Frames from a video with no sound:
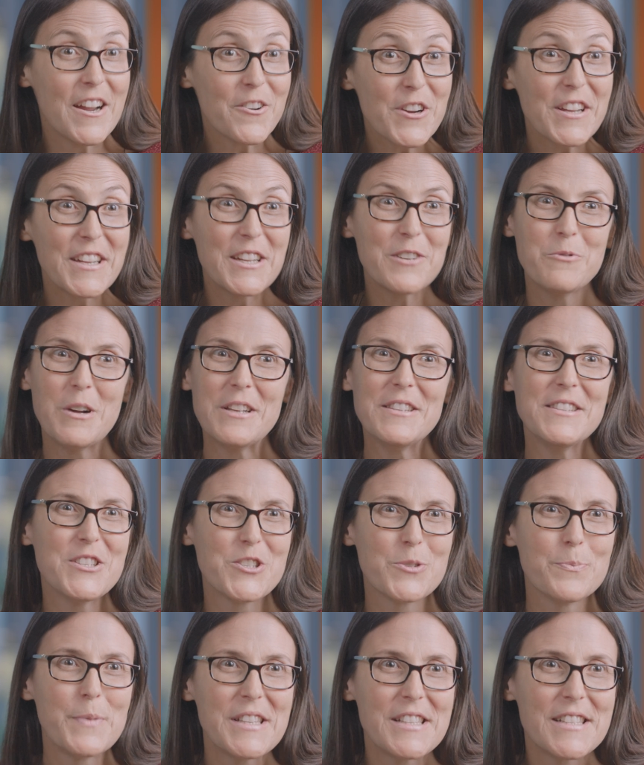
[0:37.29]
Eric and Wendy
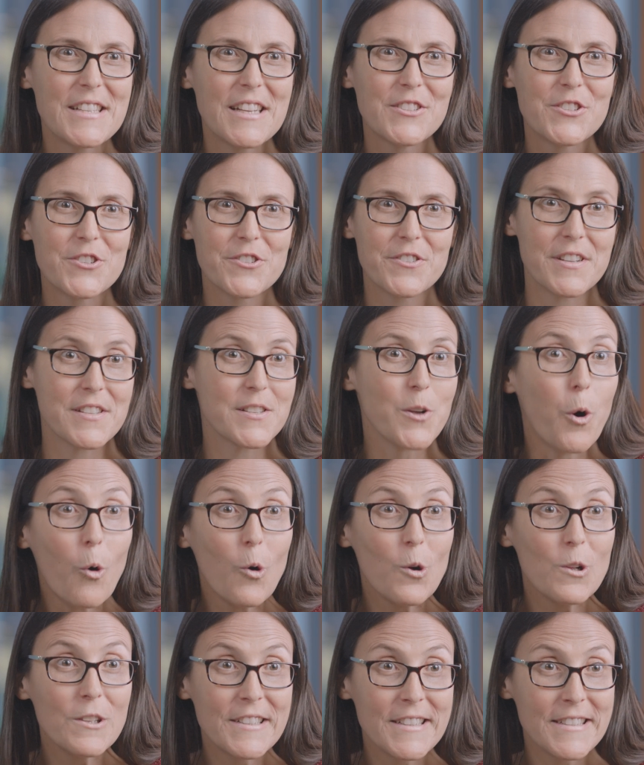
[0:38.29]
Schmidt Center is
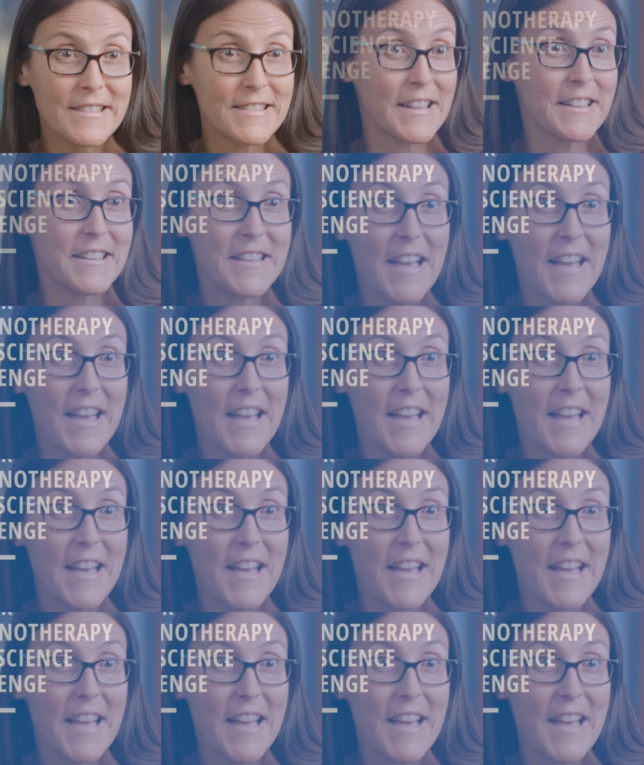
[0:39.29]
holding the